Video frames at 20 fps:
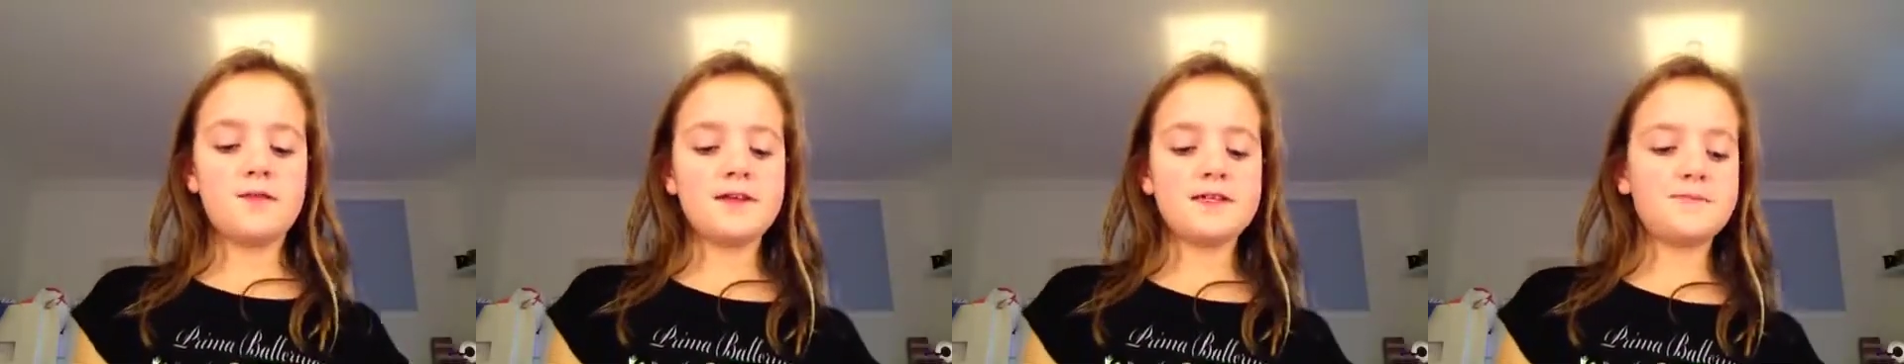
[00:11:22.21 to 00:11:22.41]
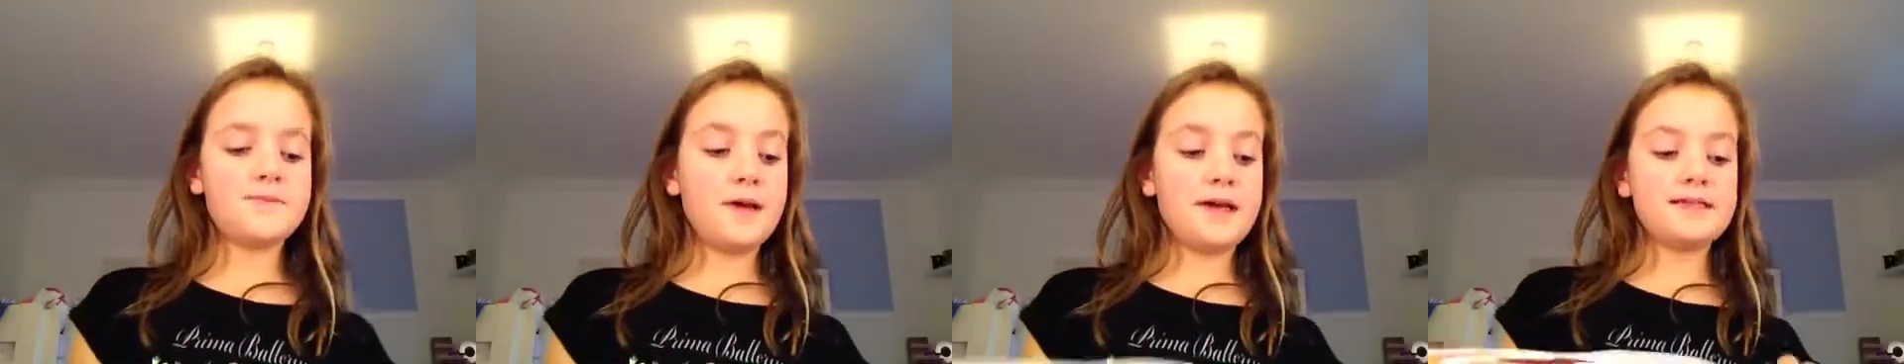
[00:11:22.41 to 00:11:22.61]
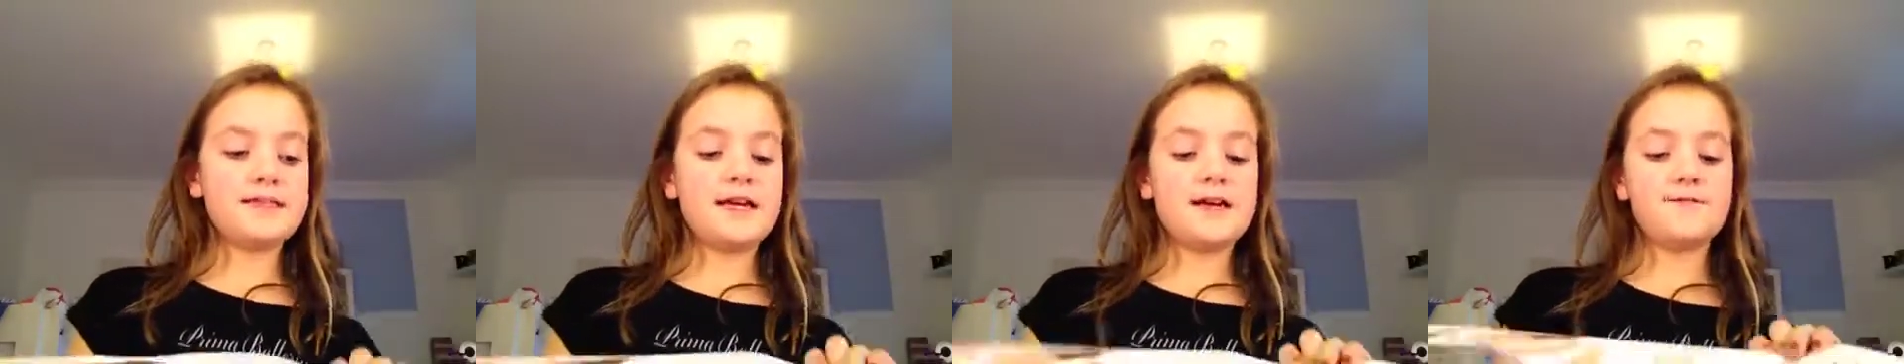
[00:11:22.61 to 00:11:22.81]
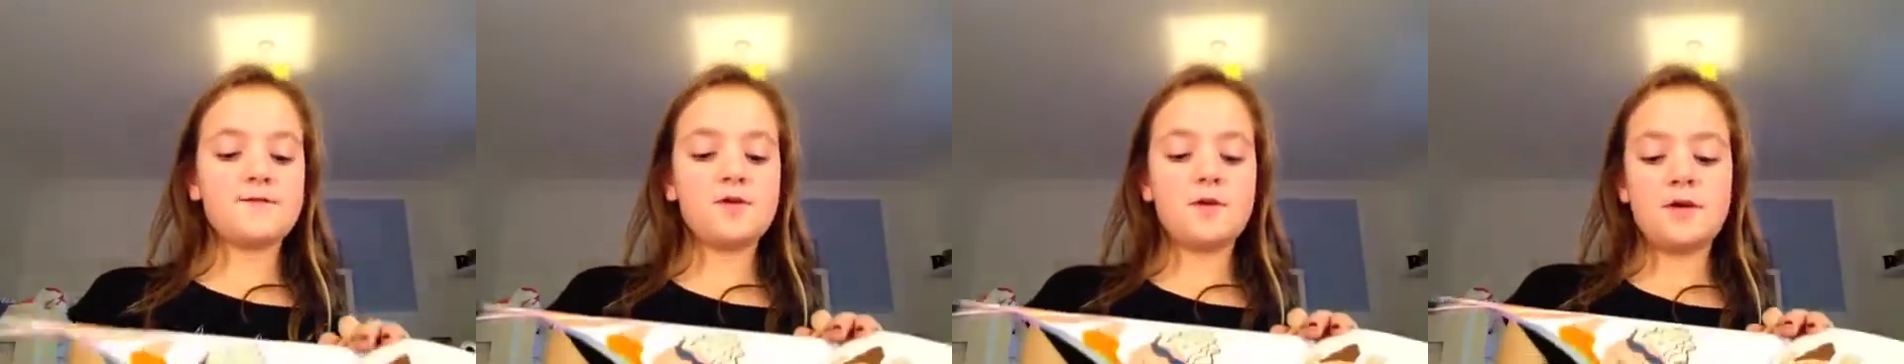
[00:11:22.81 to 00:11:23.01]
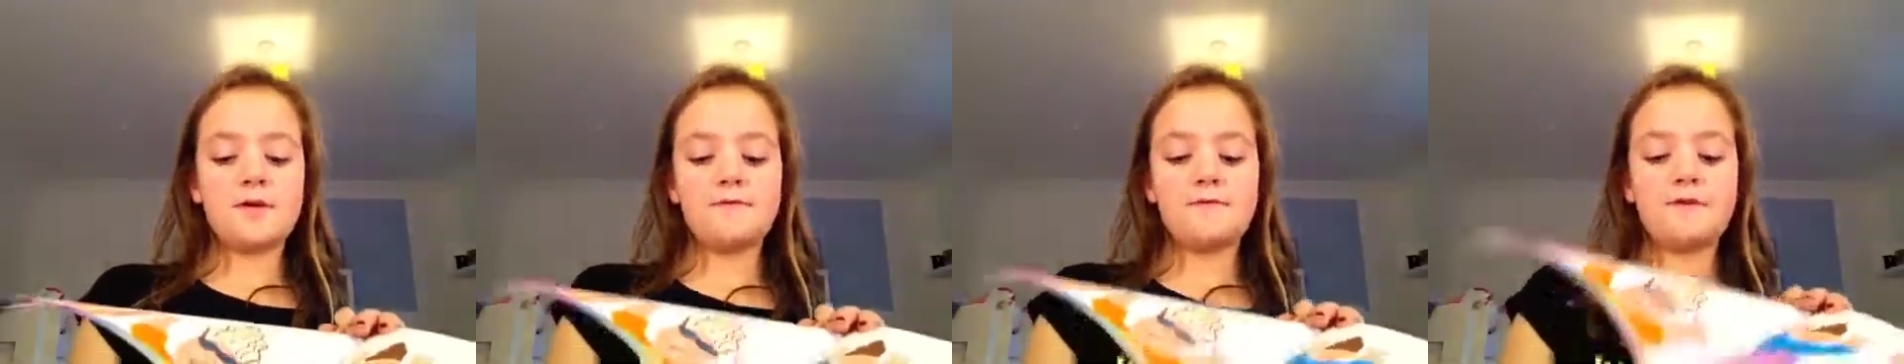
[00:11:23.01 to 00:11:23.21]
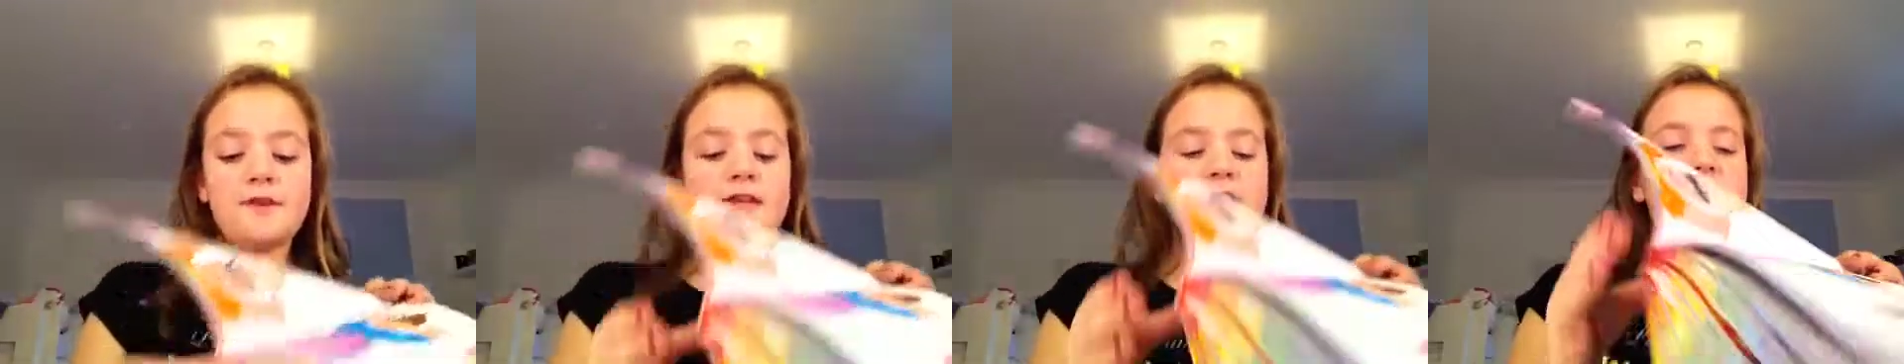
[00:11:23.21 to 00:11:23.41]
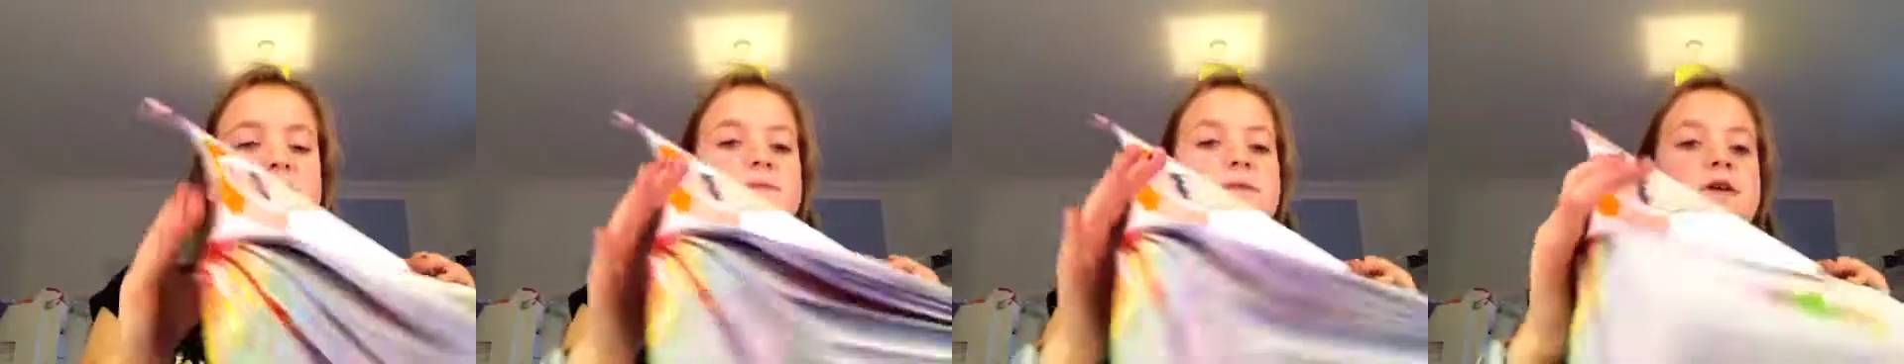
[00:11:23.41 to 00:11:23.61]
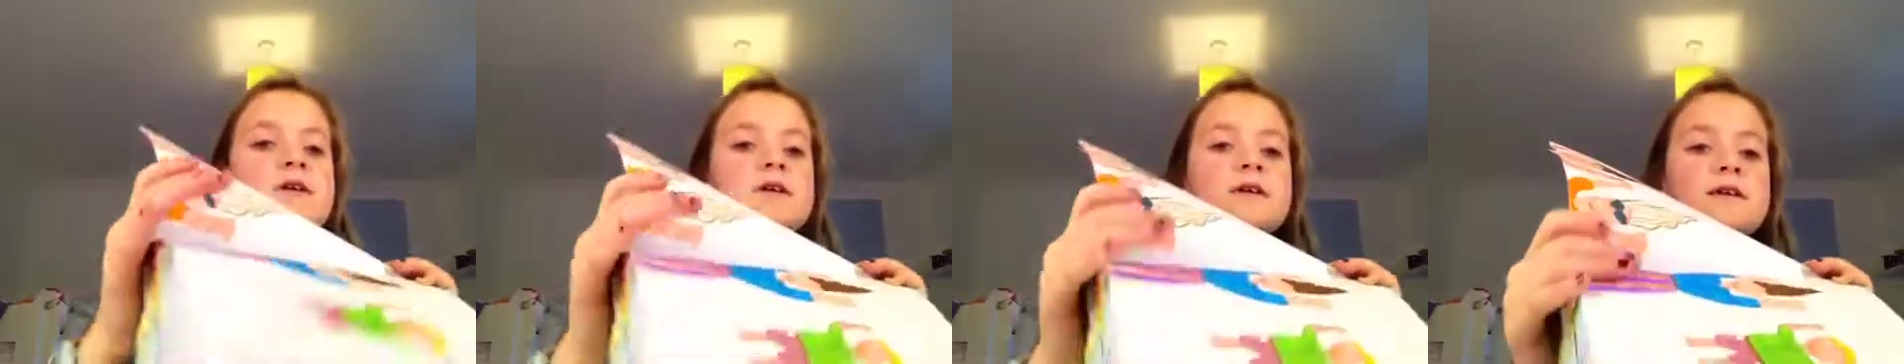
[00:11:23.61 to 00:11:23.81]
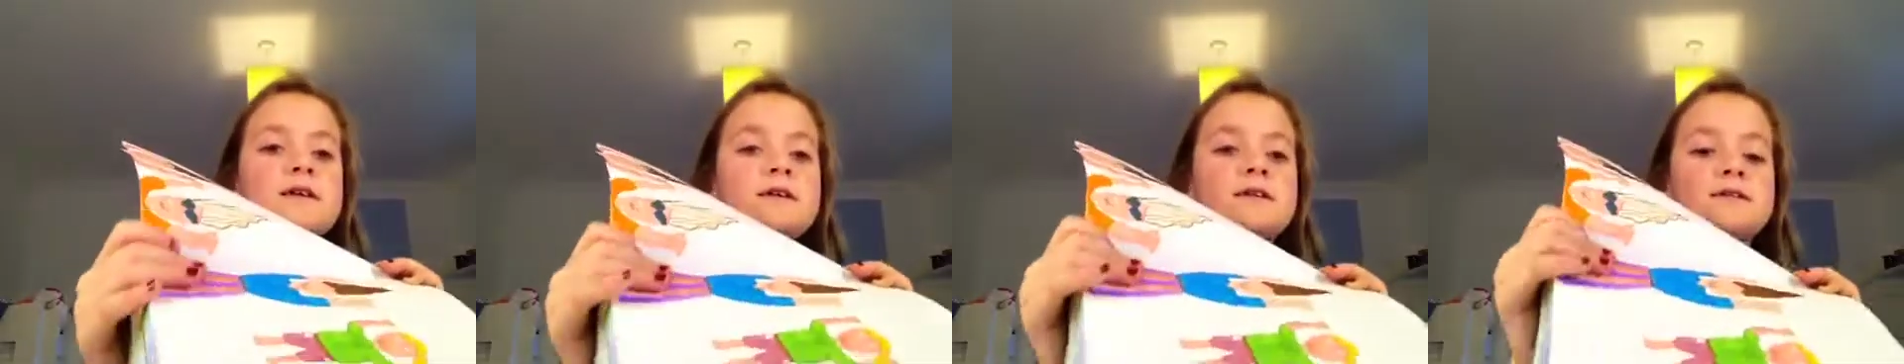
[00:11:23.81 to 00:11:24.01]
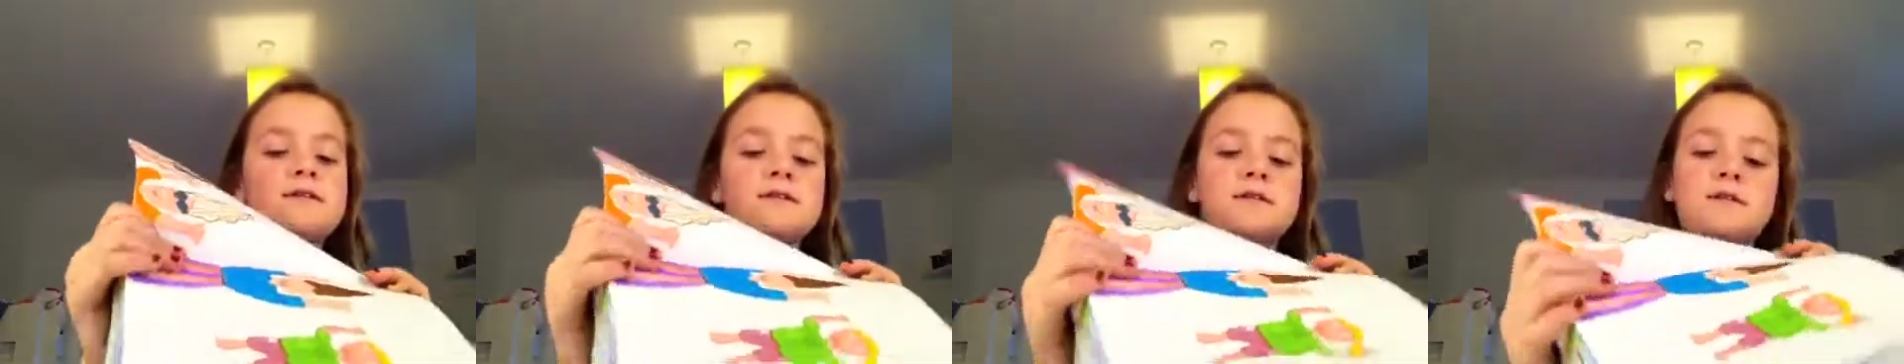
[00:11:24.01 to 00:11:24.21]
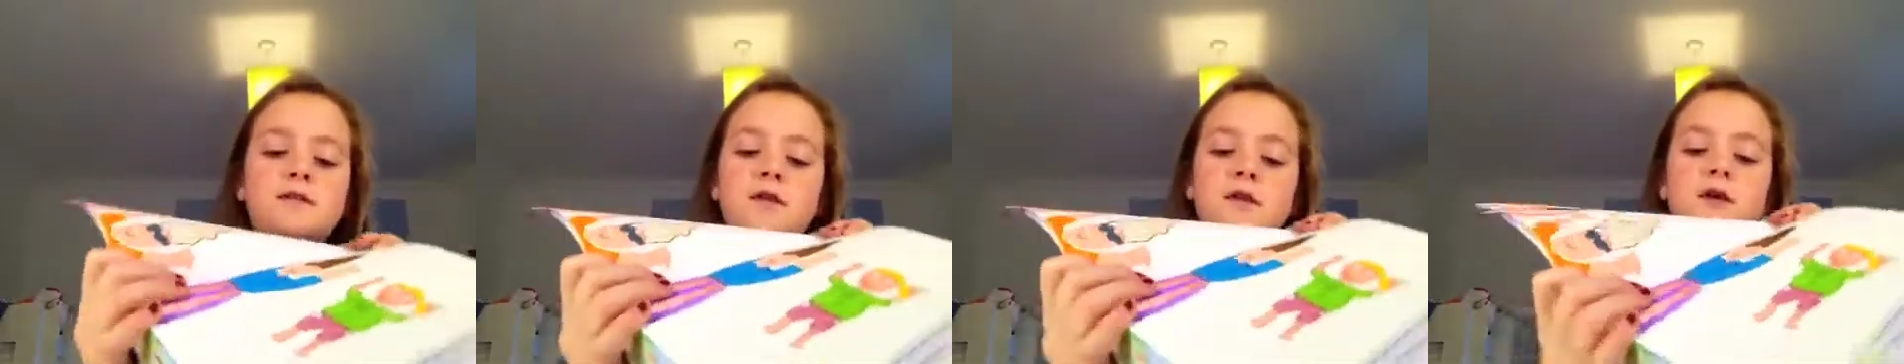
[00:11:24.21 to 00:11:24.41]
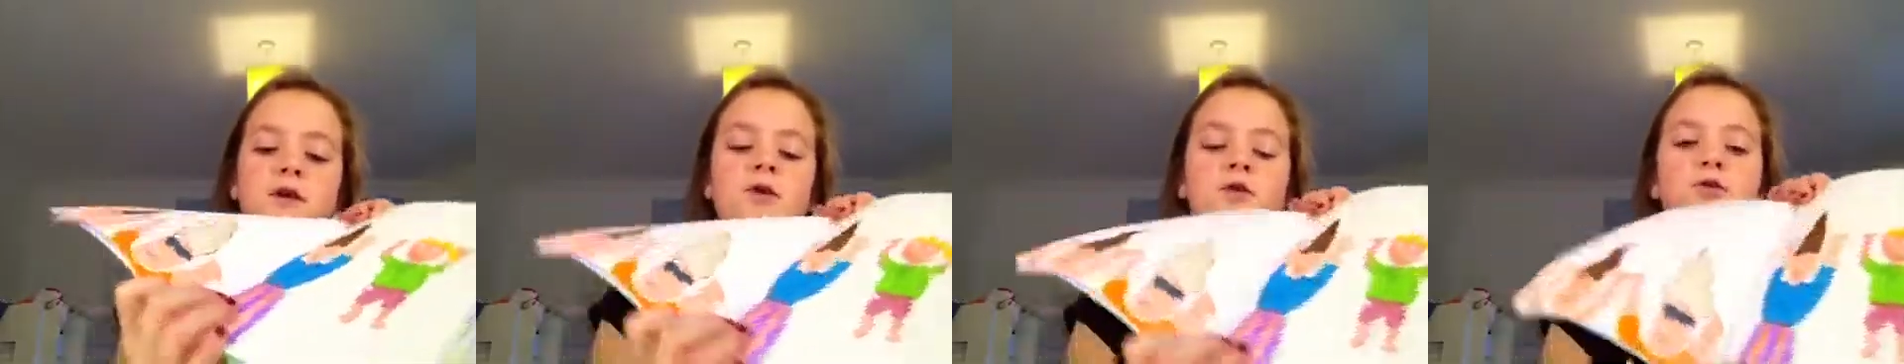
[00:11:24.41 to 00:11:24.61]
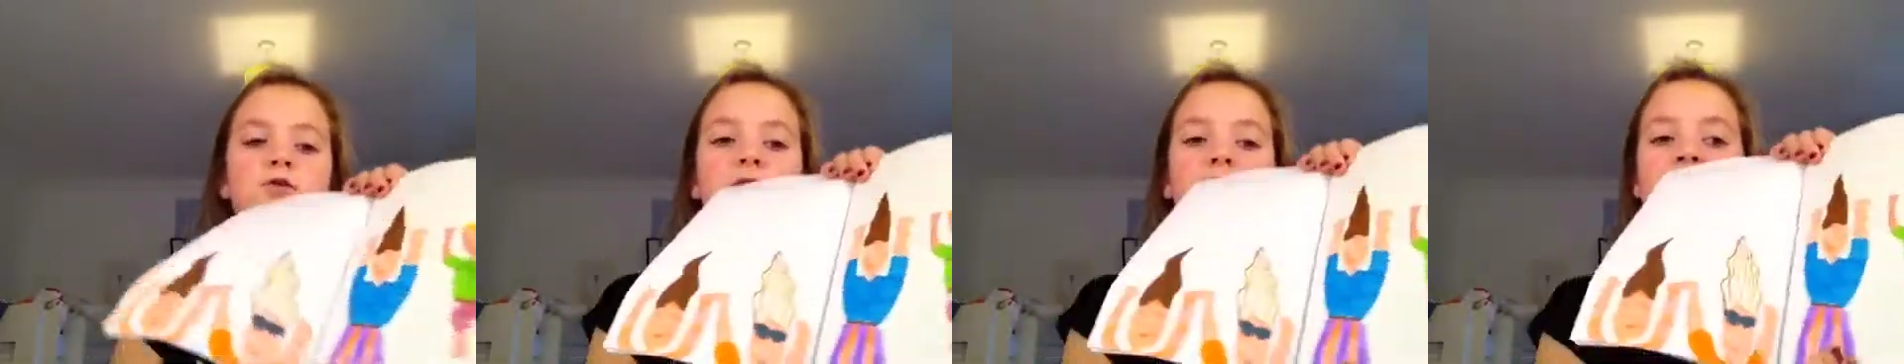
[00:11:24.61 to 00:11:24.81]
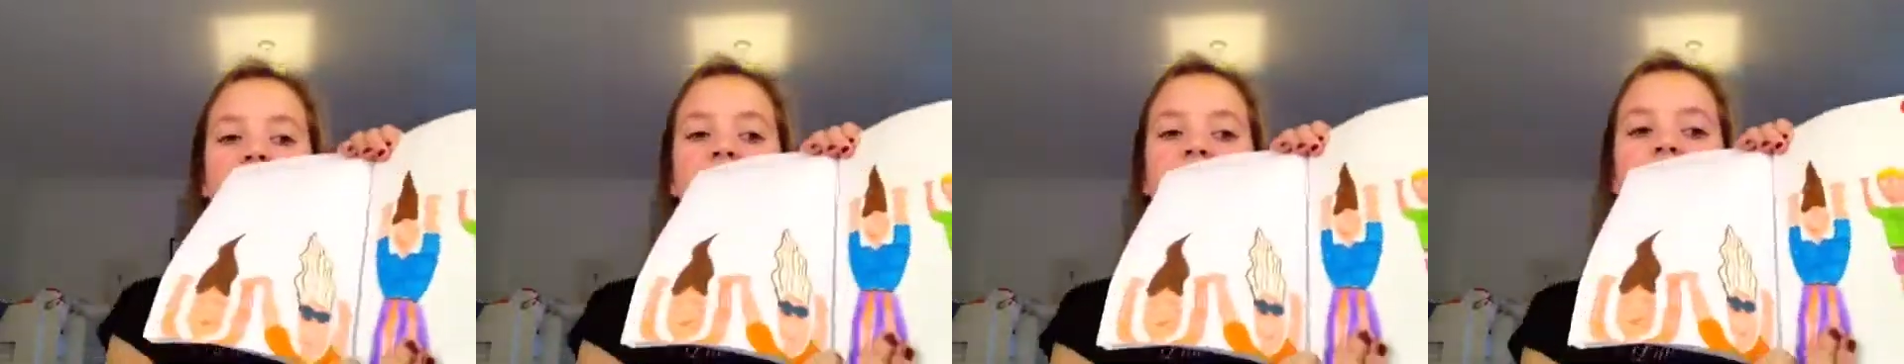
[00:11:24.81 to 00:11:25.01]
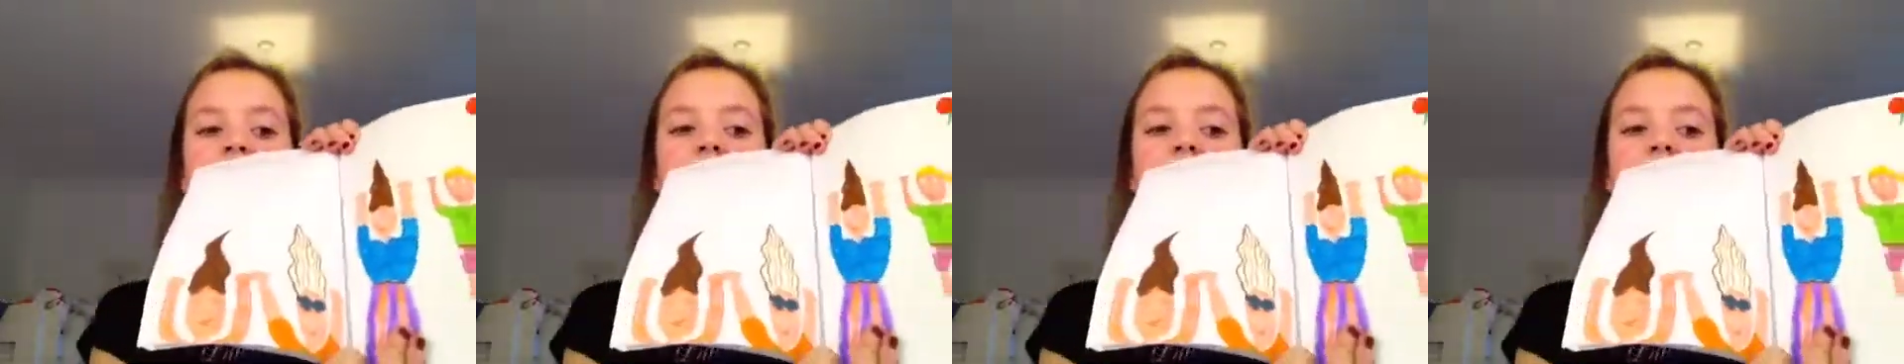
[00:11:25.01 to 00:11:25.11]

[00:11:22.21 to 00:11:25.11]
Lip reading: This page I haven't quite finished, but it's create an